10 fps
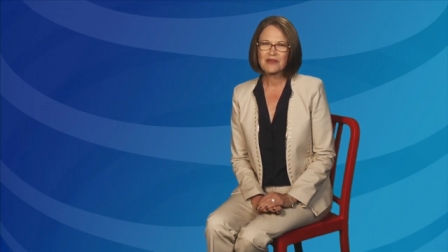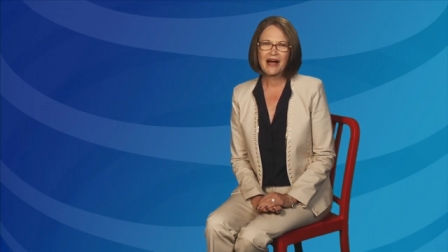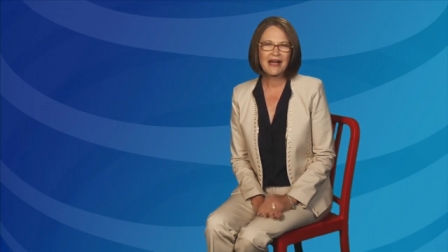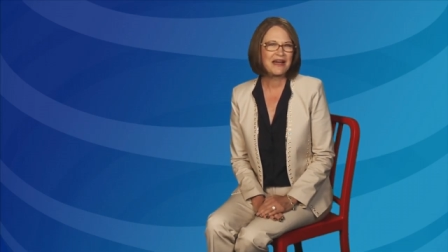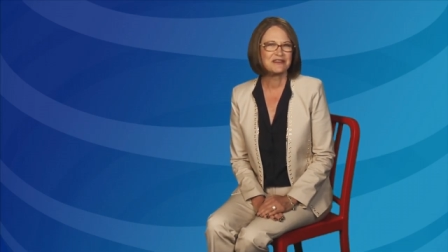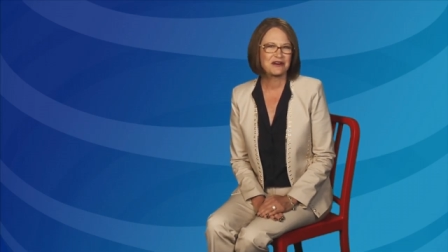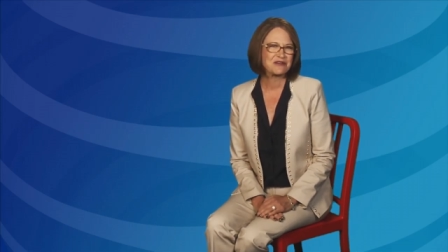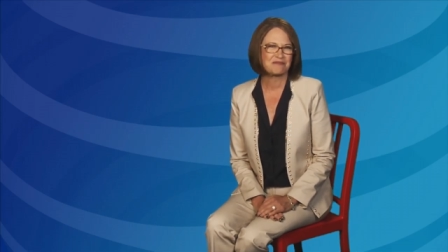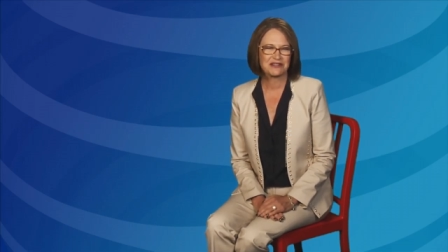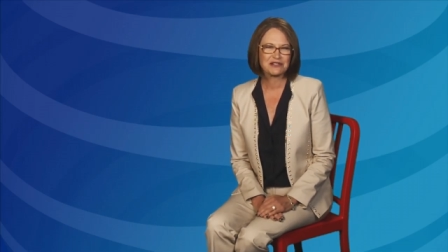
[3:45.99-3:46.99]
I hadn't
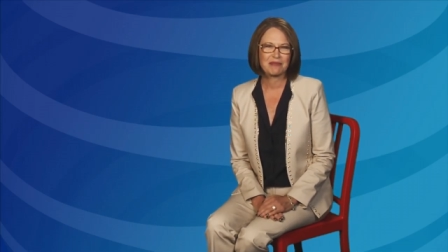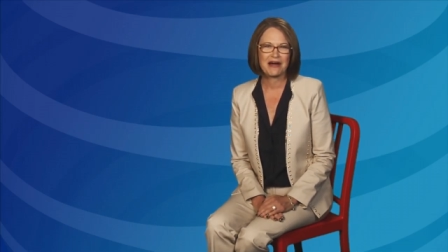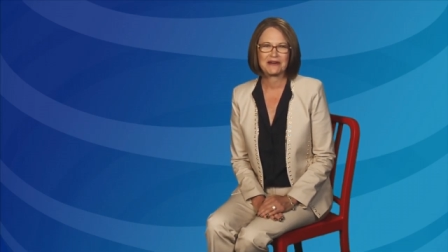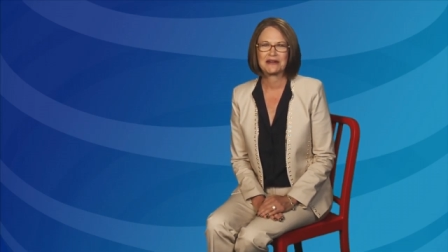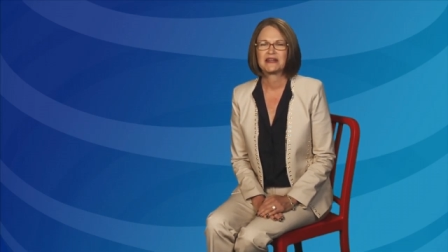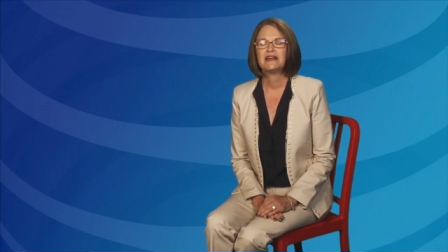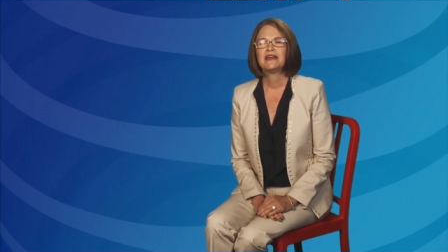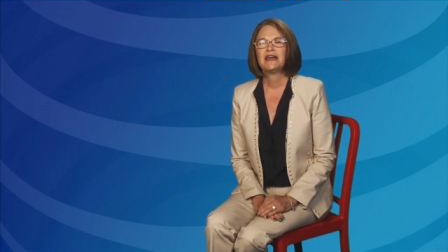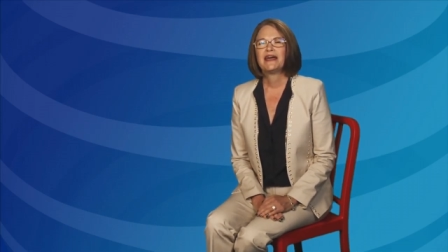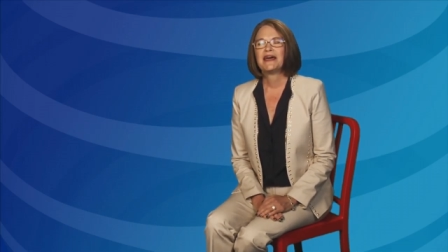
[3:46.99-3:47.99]
heard much about it,
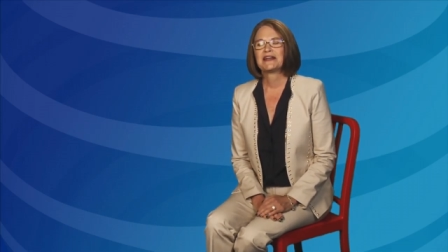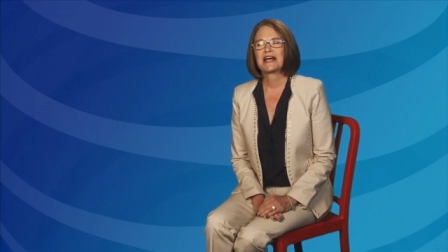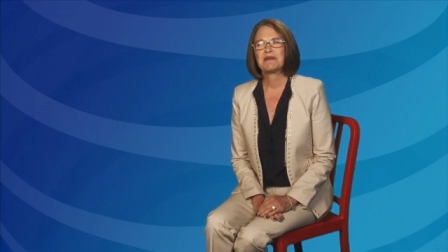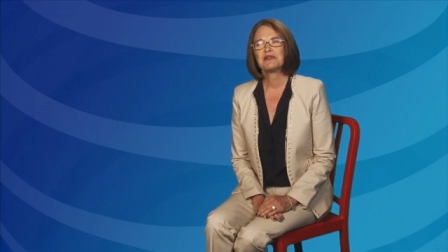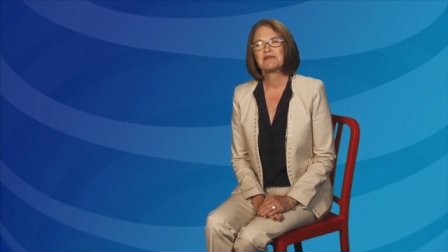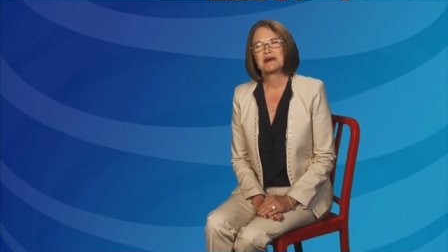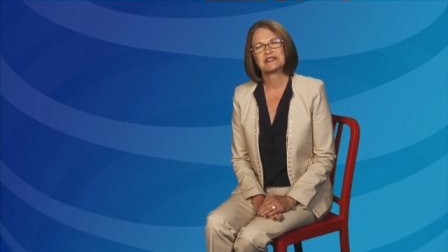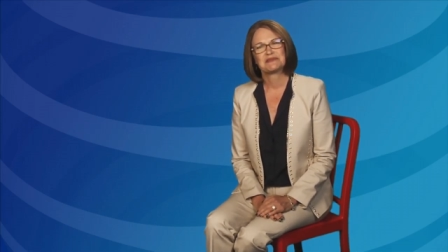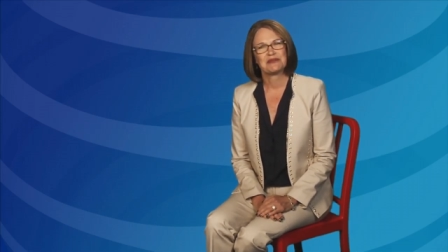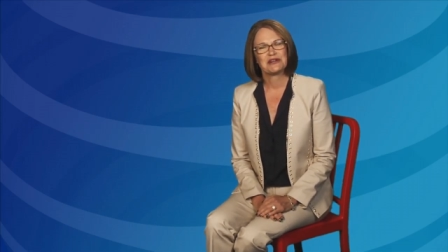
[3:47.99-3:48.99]
and a couple of my
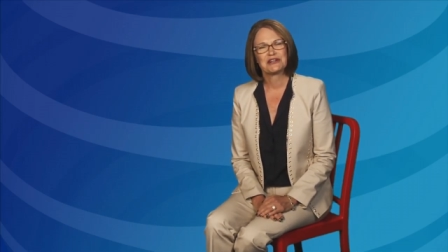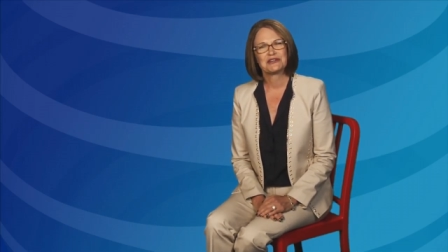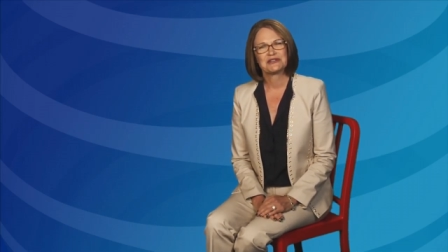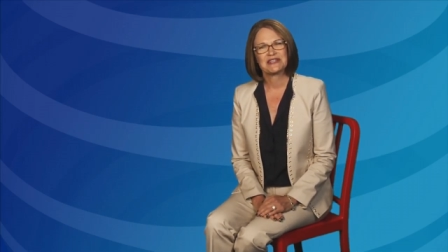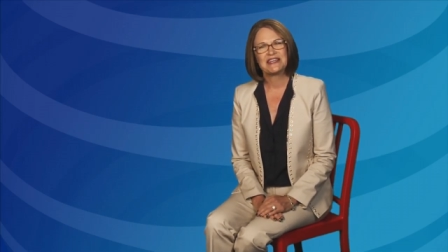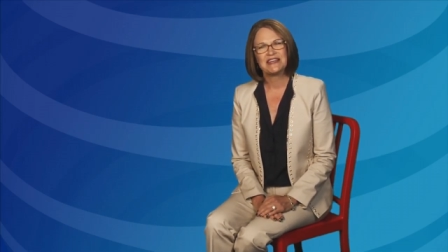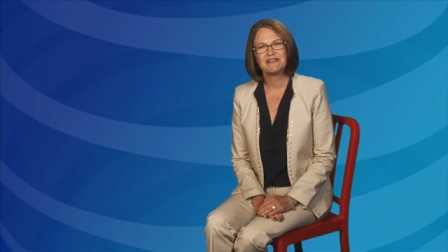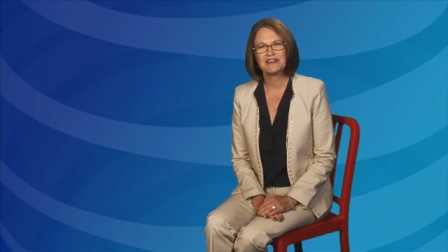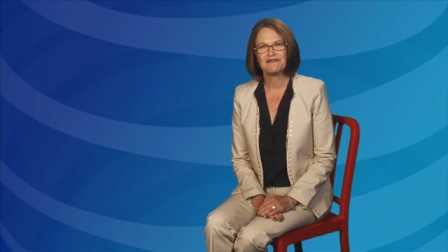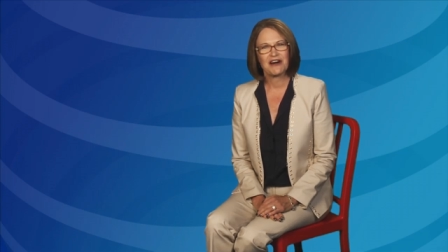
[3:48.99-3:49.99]
superiors
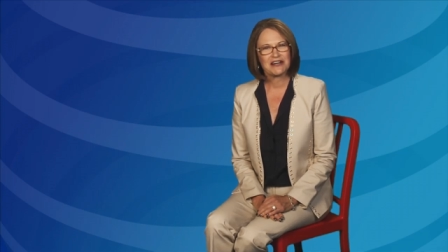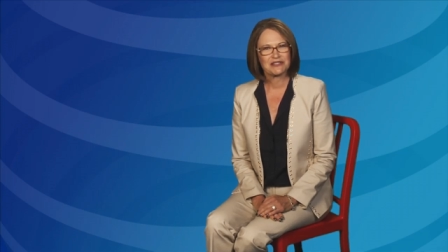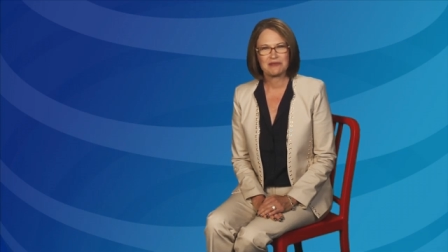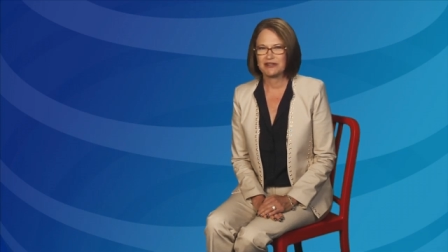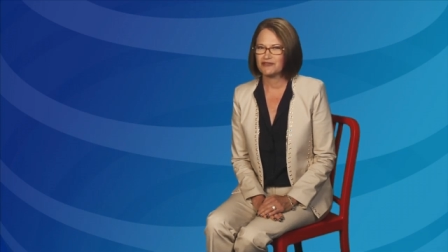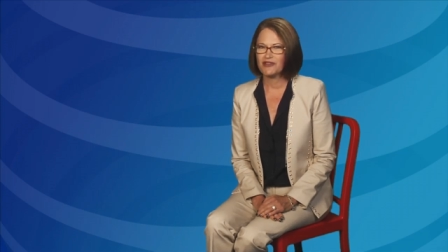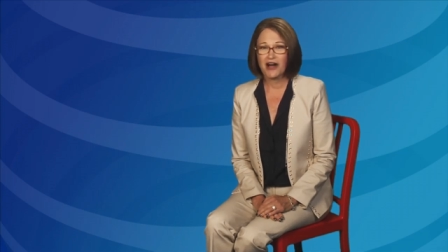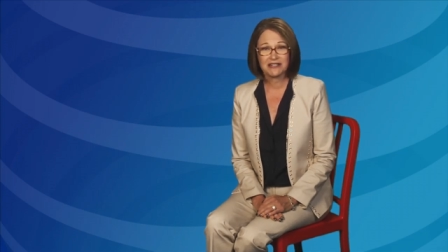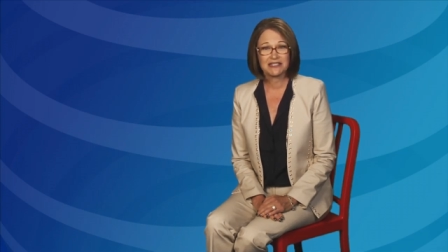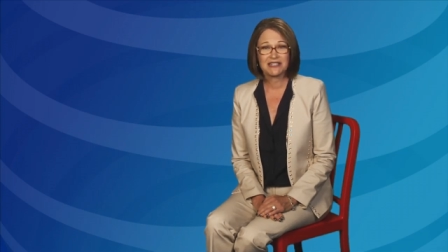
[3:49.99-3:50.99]
even advised me
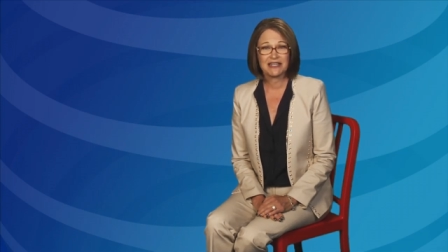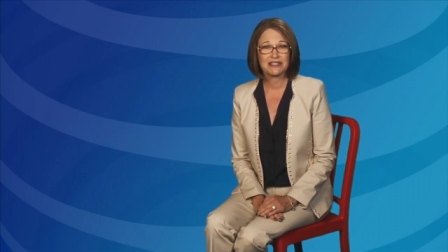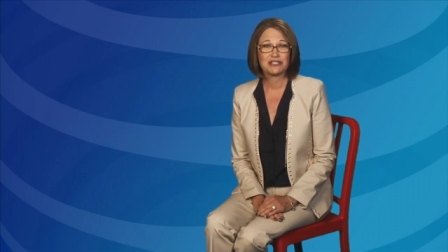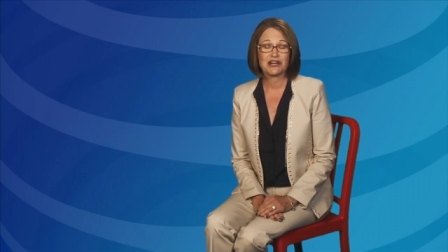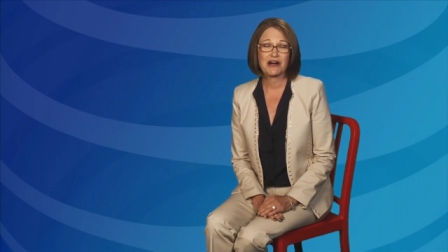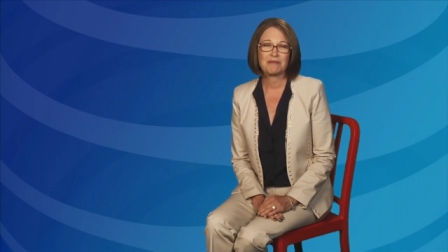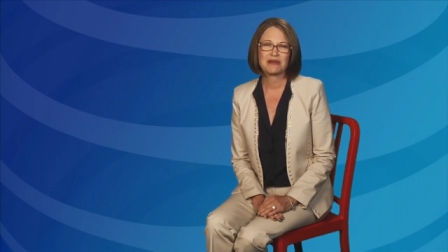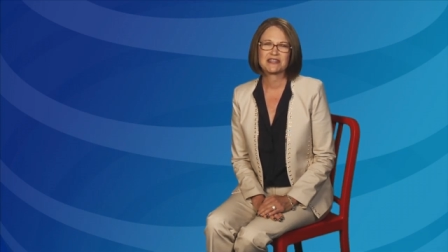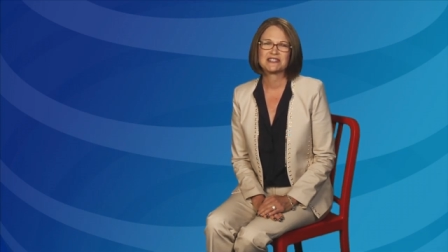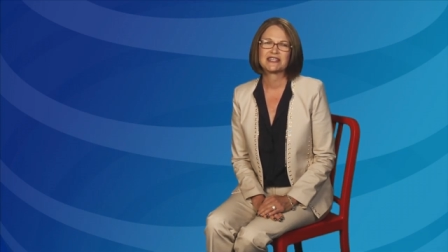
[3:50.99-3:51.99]
not to take the job
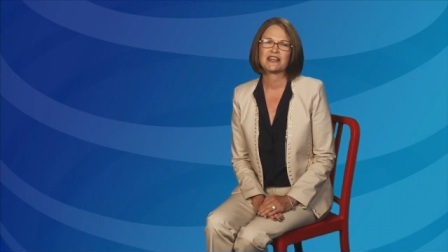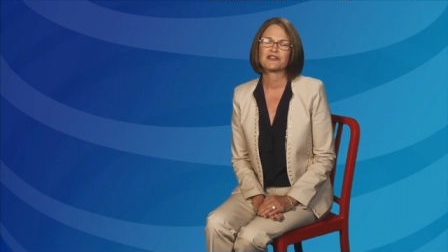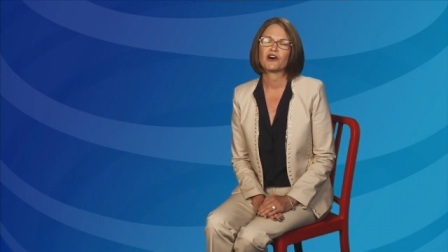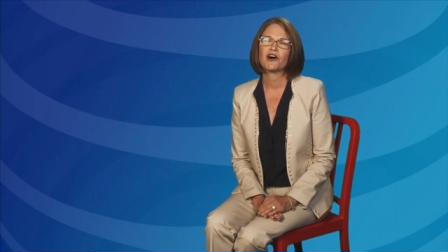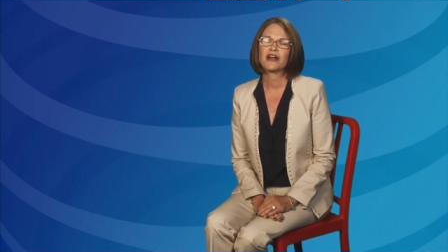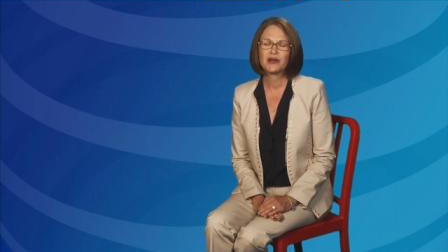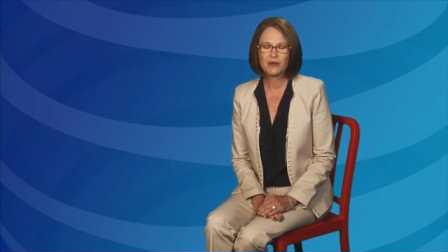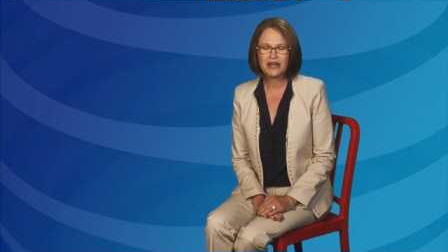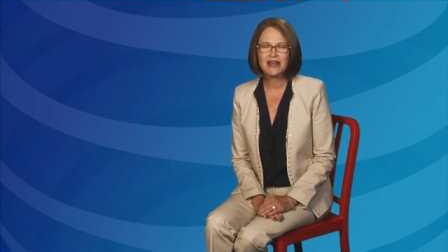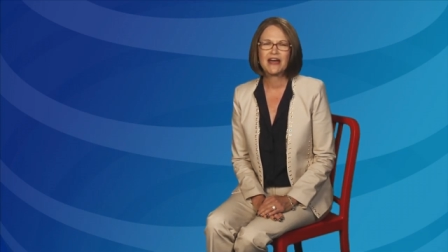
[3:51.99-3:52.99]
because they thought it
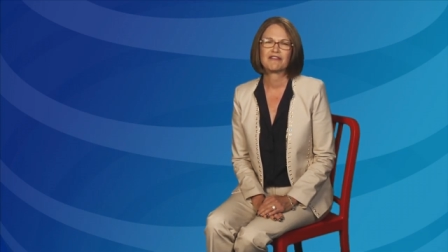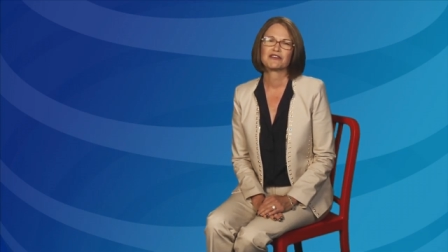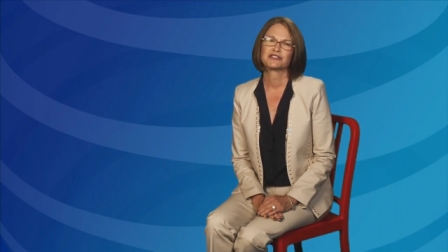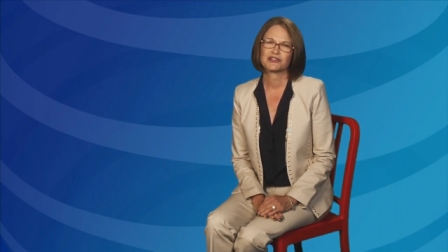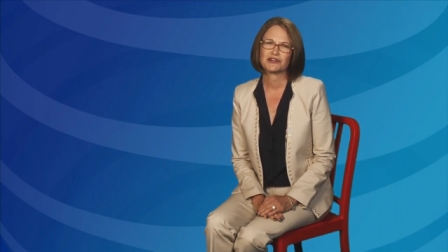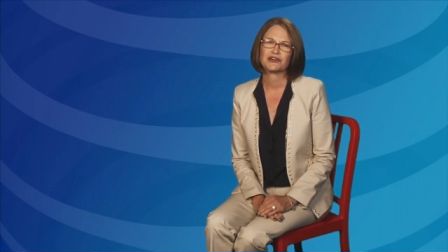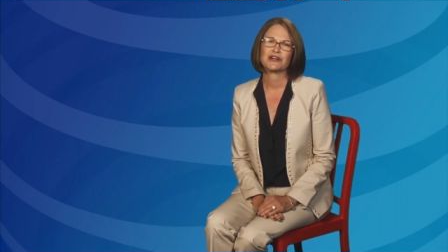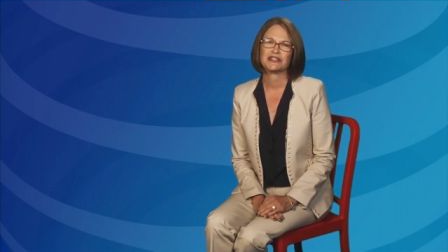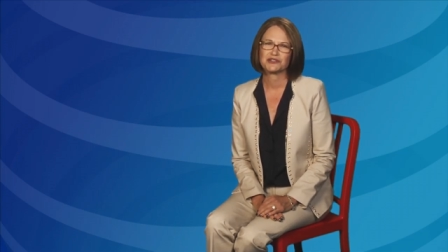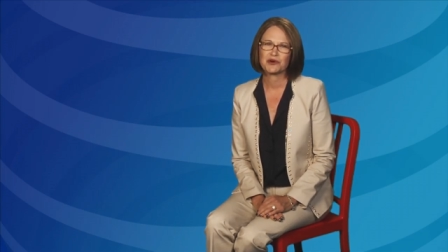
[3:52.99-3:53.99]
would never turn
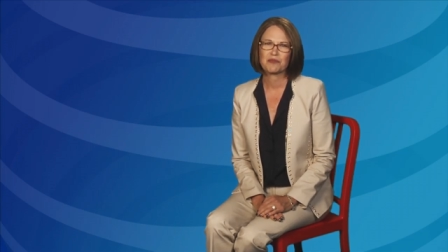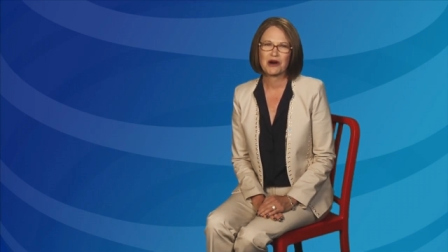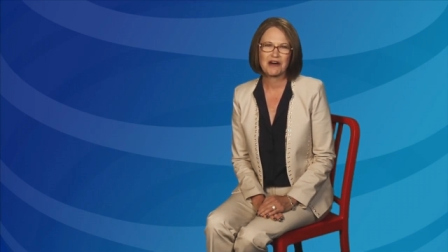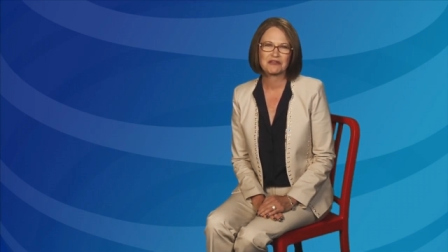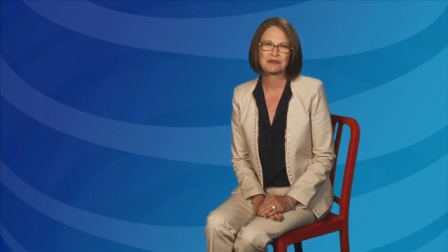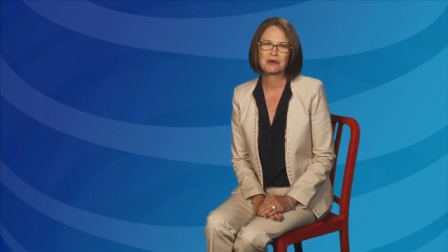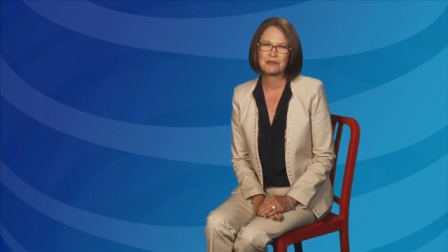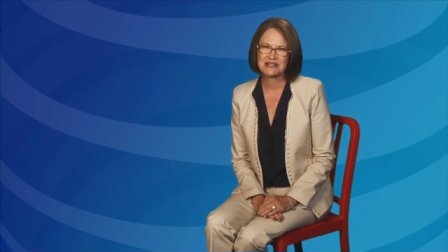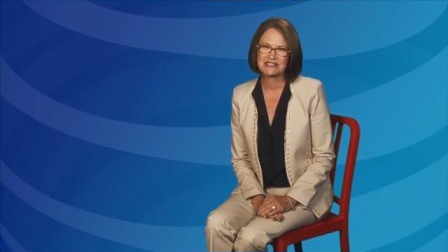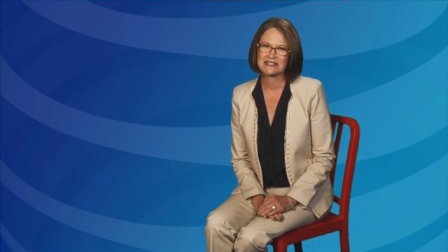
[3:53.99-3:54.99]
into a profitable
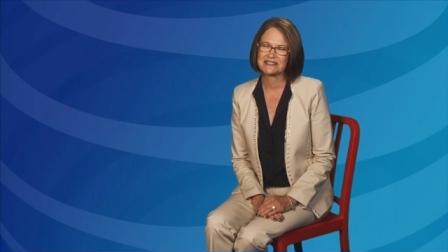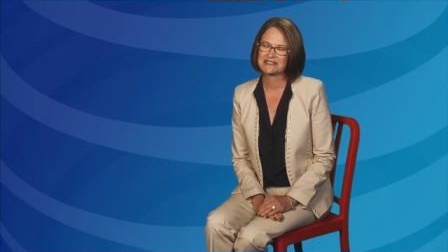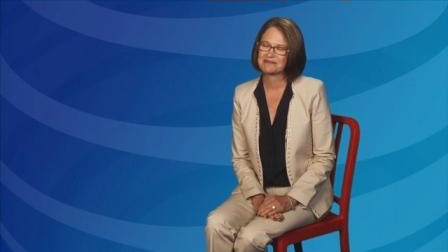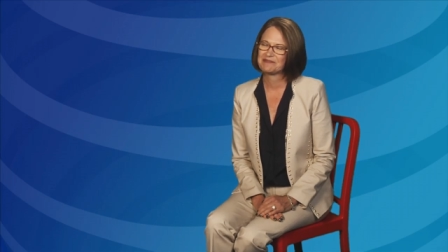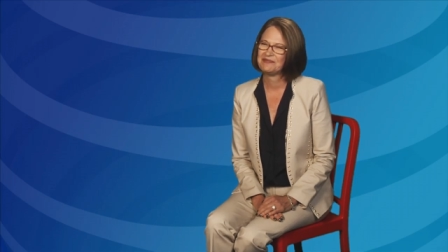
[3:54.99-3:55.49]
business.